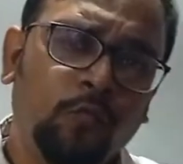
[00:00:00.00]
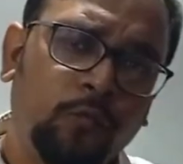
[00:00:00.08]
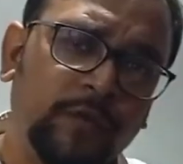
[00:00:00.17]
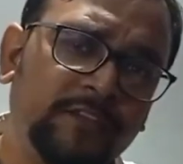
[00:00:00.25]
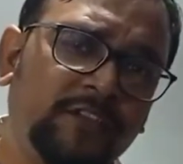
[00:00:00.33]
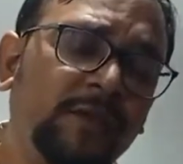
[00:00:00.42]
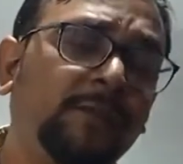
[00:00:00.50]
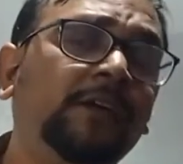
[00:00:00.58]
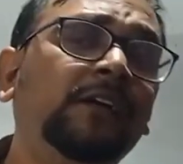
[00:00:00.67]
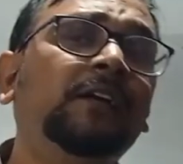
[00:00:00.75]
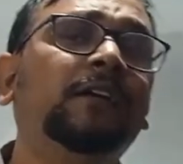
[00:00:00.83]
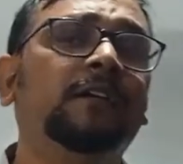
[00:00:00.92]

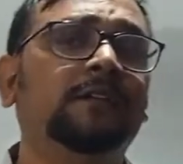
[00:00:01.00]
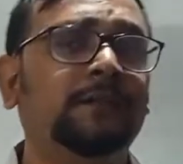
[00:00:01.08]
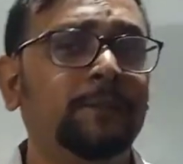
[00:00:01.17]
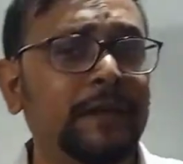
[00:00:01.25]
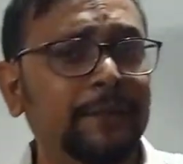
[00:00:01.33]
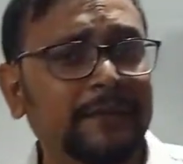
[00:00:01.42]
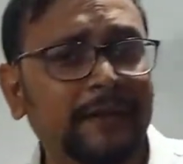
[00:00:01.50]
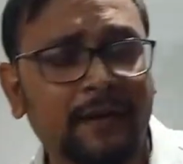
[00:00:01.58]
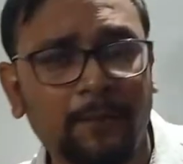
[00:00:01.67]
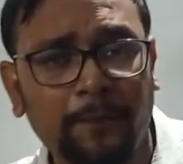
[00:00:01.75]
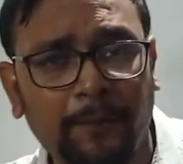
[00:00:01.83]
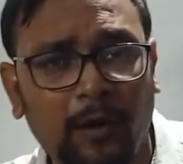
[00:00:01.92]
whichever may be the
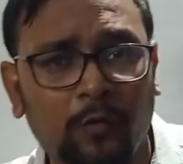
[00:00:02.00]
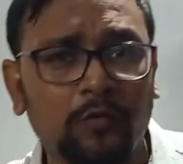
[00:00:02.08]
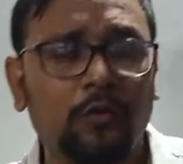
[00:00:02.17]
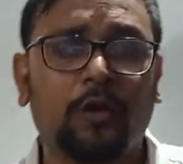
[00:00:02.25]
compound